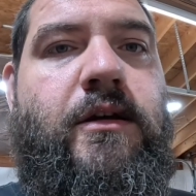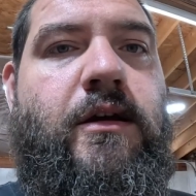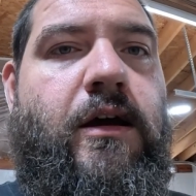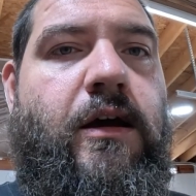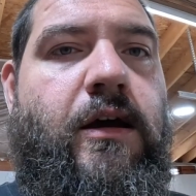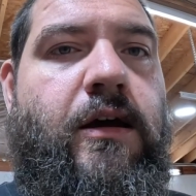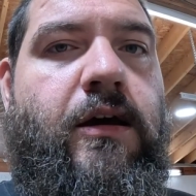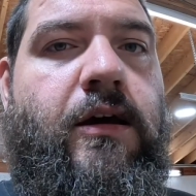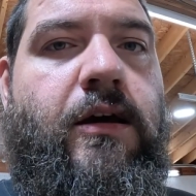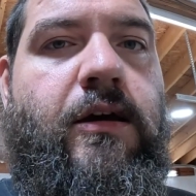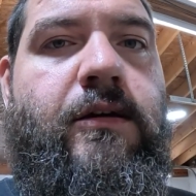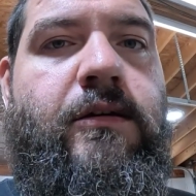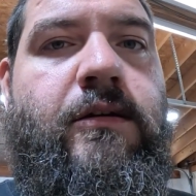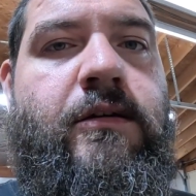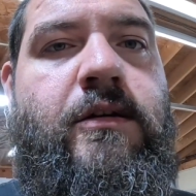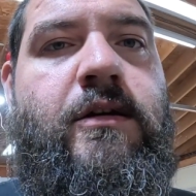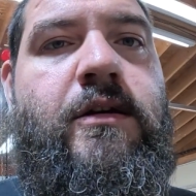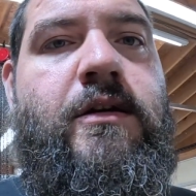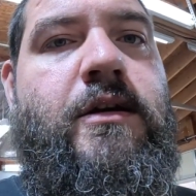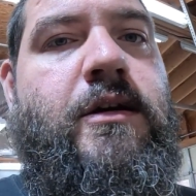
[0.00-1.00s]

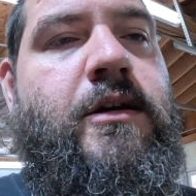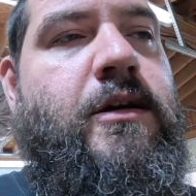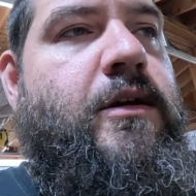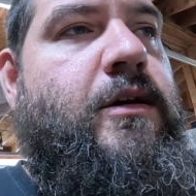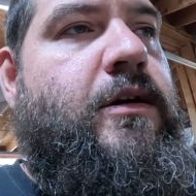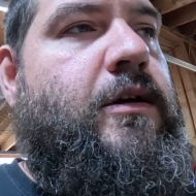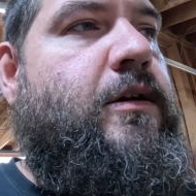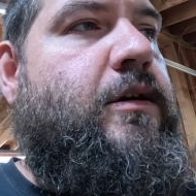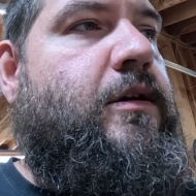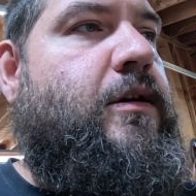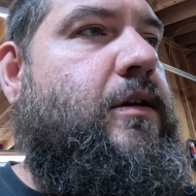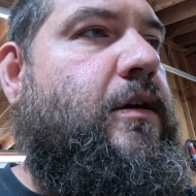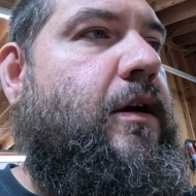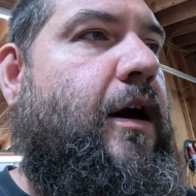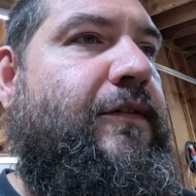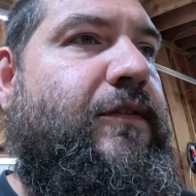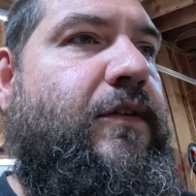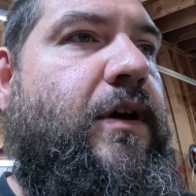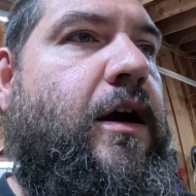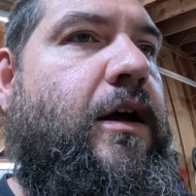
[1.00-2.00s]

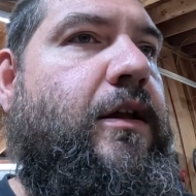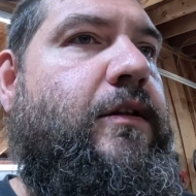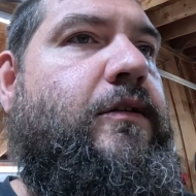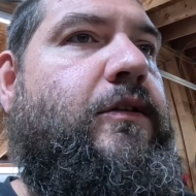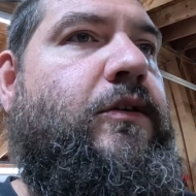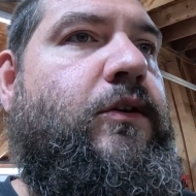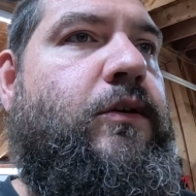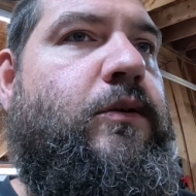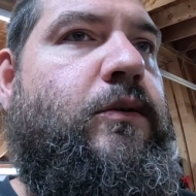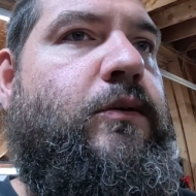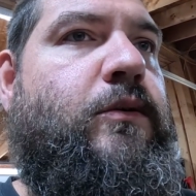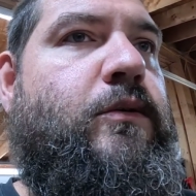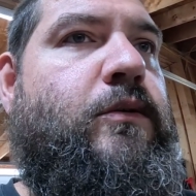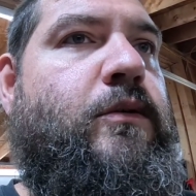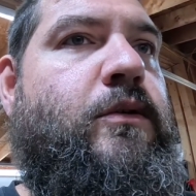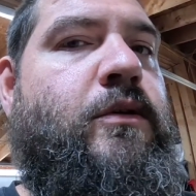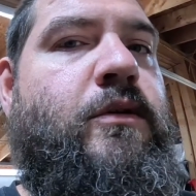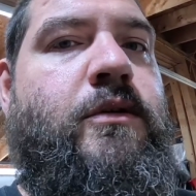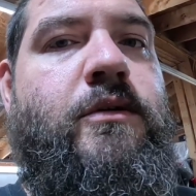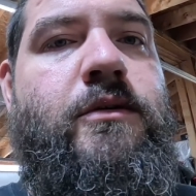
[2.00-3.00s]
I've got
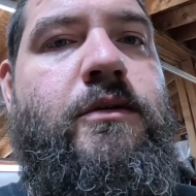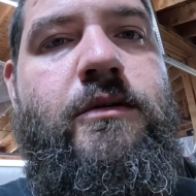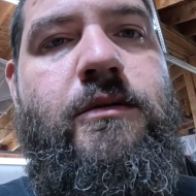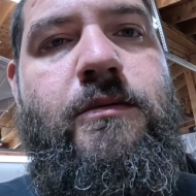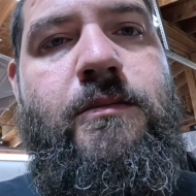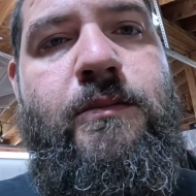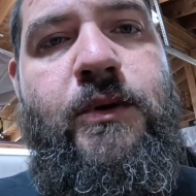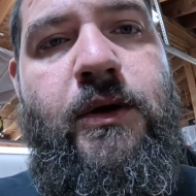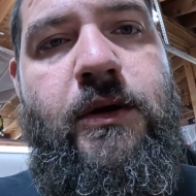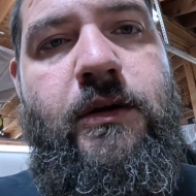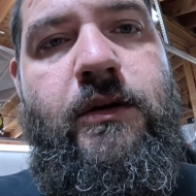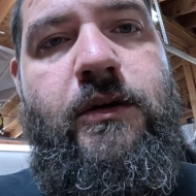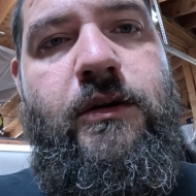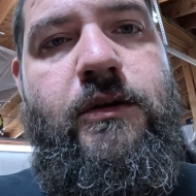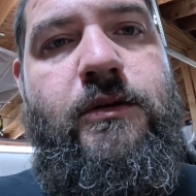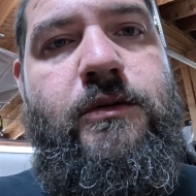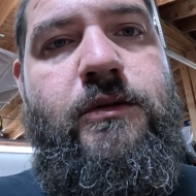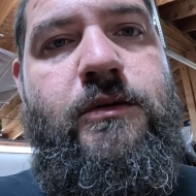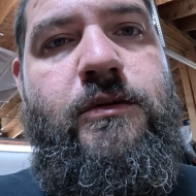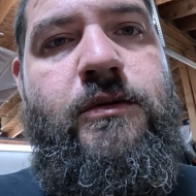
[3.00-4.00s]
to put
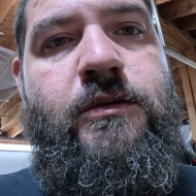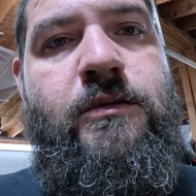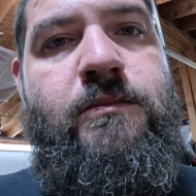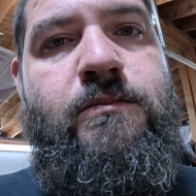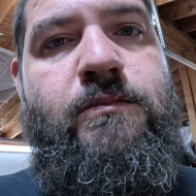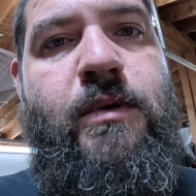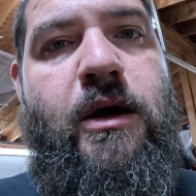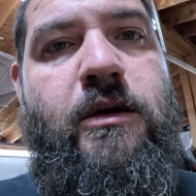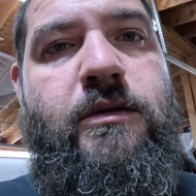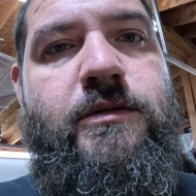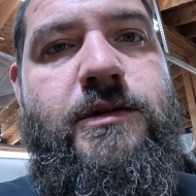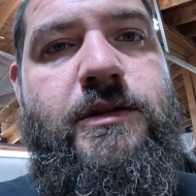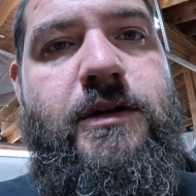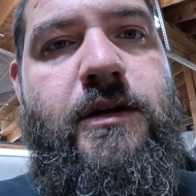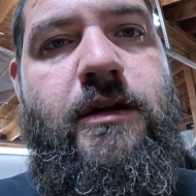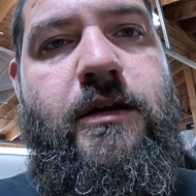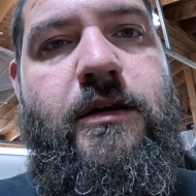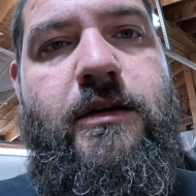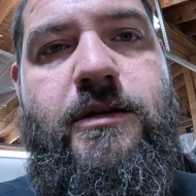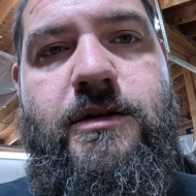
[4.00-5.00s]
new bolts
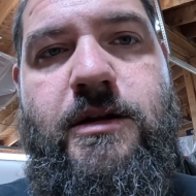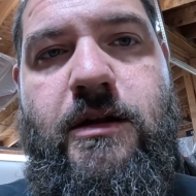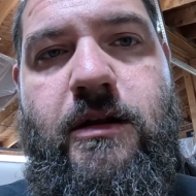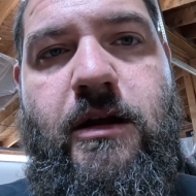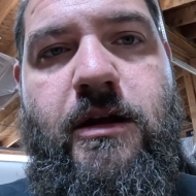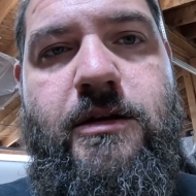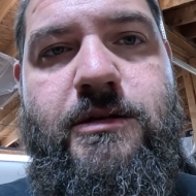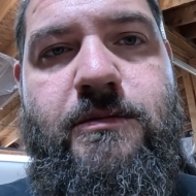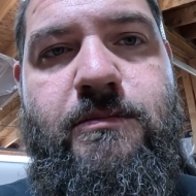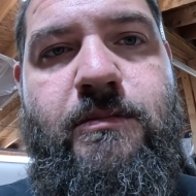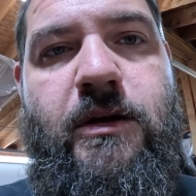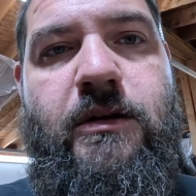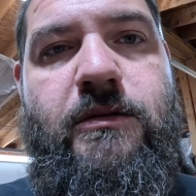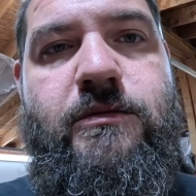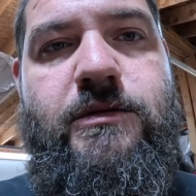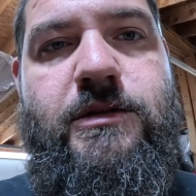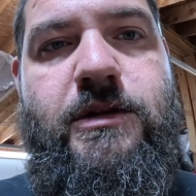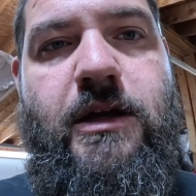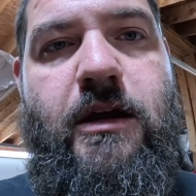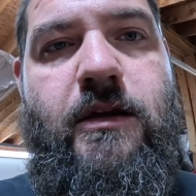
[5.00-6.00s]
in it because I lost the
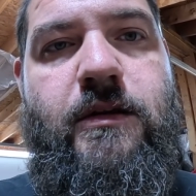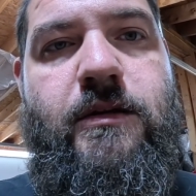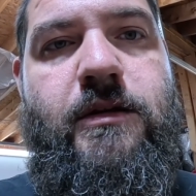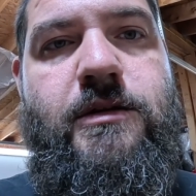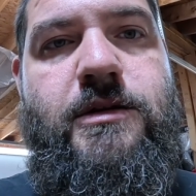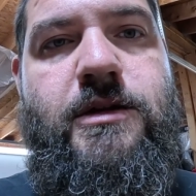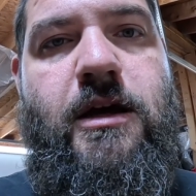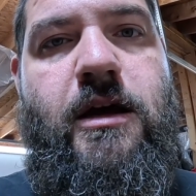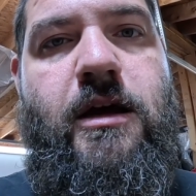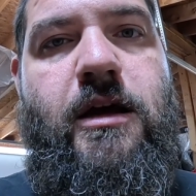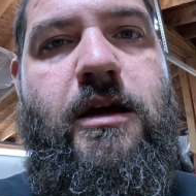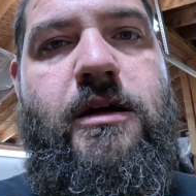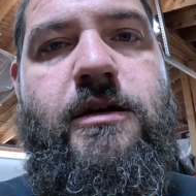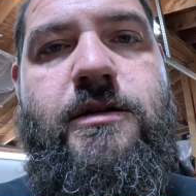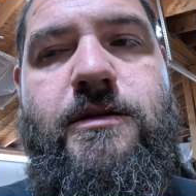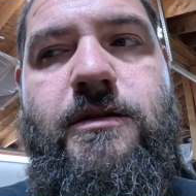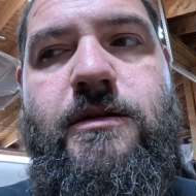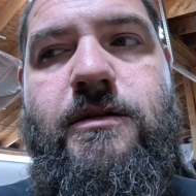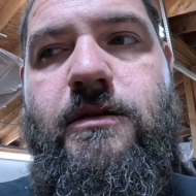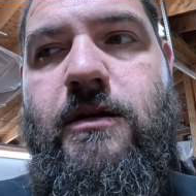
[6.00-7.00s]
bolts out of the
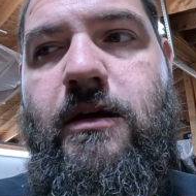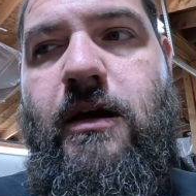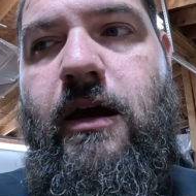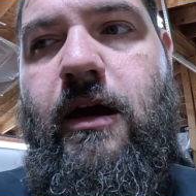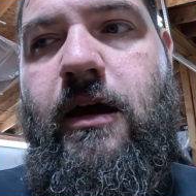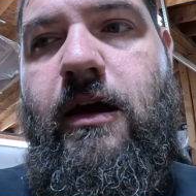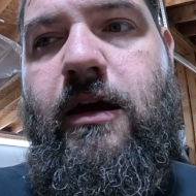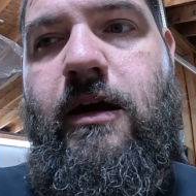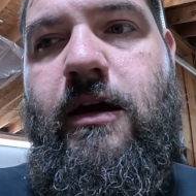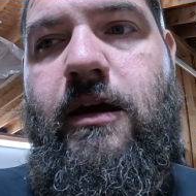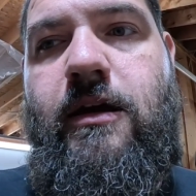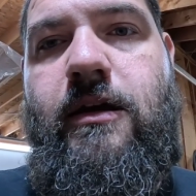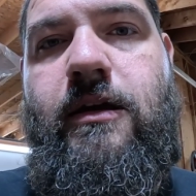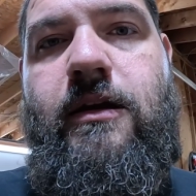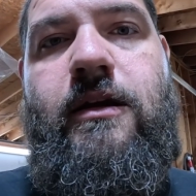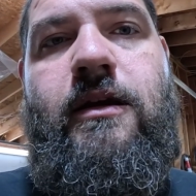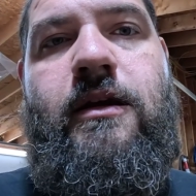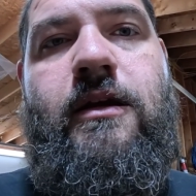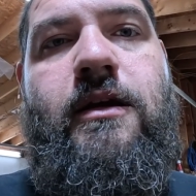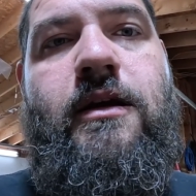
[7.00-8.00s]
exhaust, and